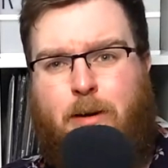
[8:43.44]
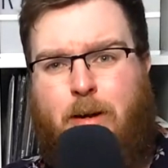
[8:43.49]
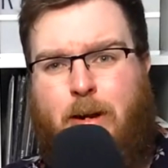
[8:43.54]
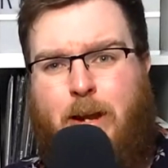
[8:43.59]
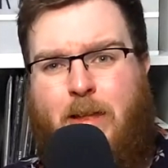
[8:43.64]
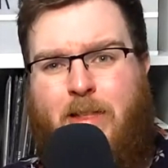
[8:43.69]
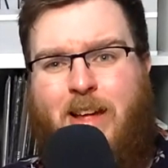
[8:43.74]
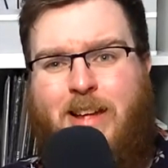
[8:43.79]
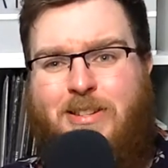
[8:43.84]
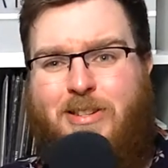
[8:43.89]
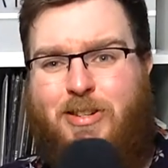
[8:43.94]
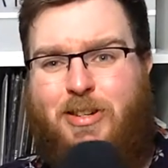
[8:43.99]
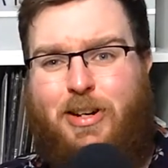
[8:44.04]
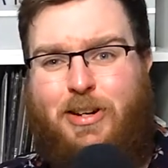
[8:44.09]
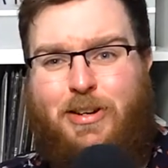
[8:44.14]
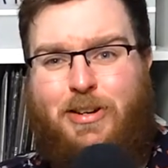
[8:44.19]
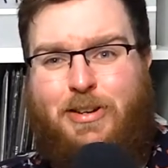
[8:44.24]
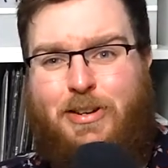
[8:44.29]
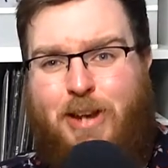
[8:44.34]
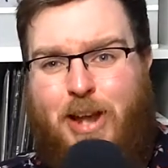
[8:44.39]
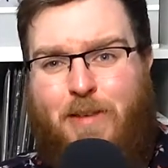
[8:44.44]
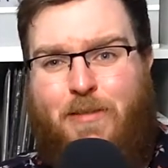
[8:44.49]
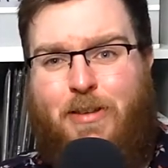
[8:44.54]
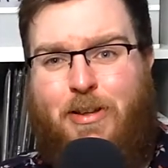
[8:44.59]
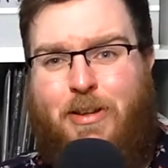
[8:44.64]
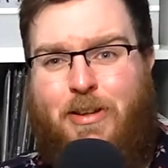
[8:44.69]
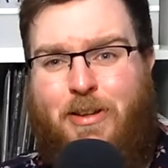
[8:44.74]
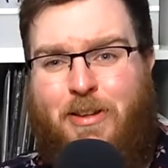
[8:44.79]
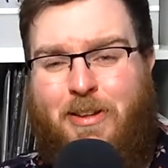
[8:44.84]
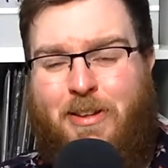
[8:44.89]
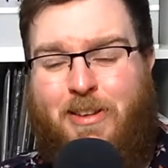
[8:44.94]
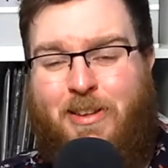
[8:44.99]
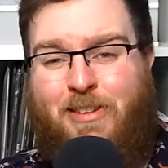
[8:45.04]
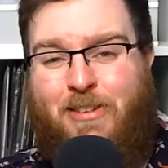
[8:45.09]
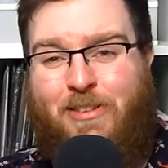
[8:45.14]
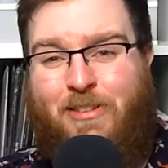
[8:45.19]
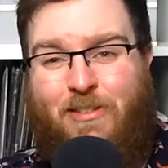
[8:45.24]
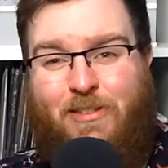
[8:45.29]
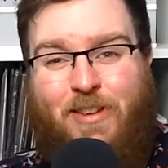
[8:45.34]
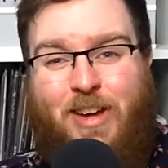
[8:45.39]
Now that is another
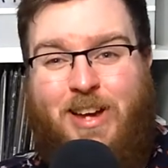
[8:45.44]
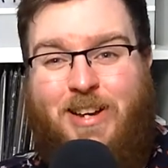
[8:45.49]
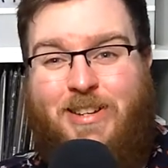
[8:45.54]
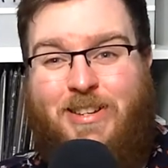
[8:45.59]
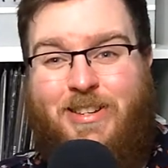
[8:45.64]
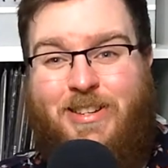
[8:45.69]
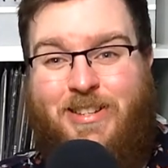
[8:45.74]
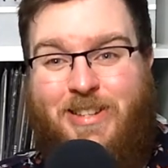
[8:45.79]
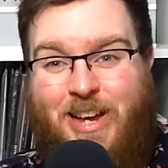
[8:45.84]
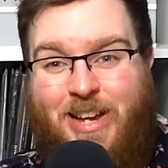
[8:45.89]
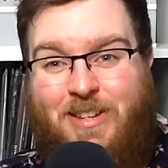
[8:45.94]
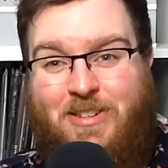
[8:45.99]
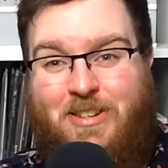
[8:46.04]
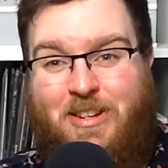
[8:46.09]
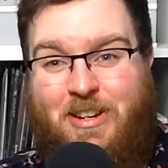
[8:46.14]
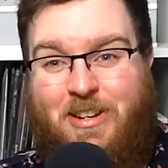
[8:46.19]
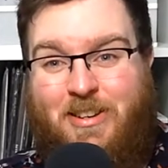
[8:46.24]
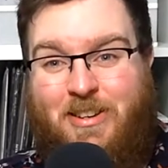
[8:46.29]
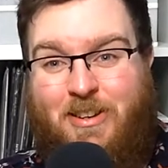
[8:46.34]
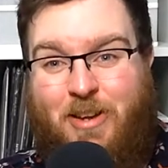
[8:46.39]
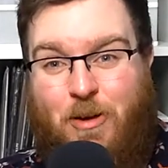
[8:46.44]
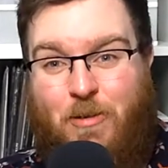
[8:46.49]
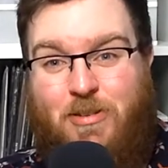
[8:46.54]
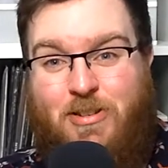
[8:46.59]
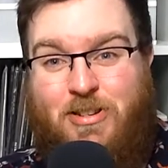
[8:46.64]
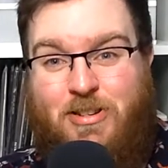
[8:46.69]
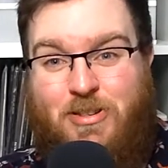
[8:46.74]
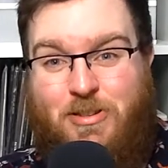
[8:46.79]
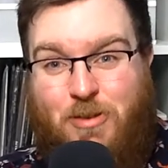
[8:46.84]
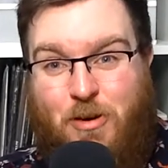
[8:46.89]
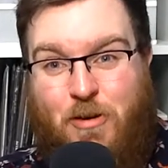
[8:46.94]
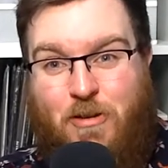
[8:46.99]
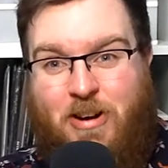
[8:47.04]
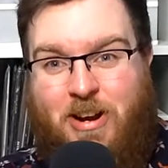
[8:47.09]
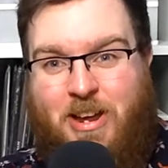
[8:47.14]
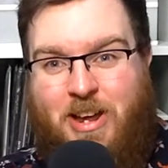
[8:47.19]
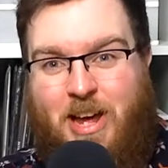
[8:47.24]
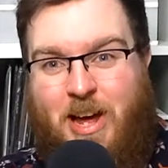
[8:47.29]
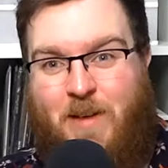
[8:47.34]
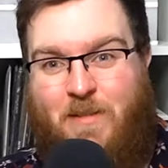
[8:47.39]
fantastic ghost
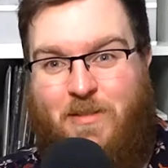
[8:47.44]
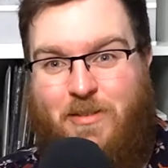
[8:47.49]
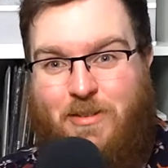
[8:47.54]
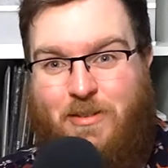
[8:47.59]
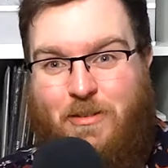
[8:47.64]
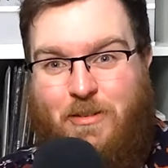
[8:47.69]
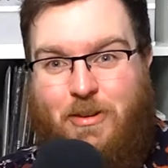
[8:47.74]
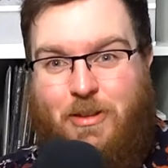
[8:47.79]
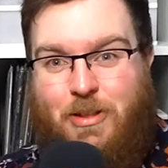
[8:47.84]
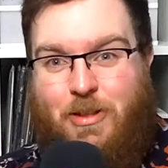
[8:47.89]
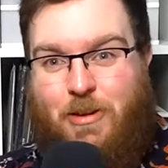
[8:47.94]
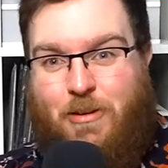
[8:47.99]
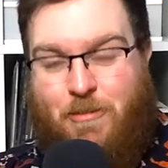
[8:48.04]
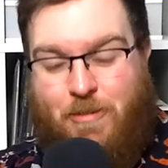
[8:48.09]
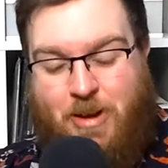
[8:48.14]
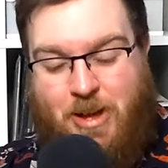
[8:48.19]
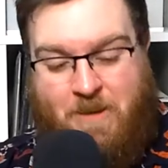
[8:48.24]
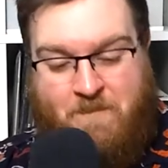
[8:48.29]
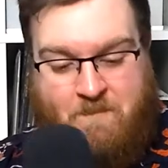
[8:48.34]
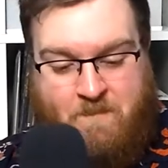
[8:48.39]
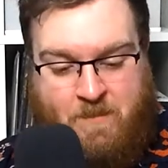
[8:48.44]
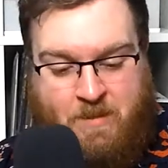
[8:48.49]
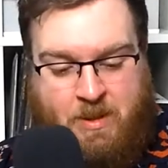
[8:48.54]
story, I'm sure you'll agree.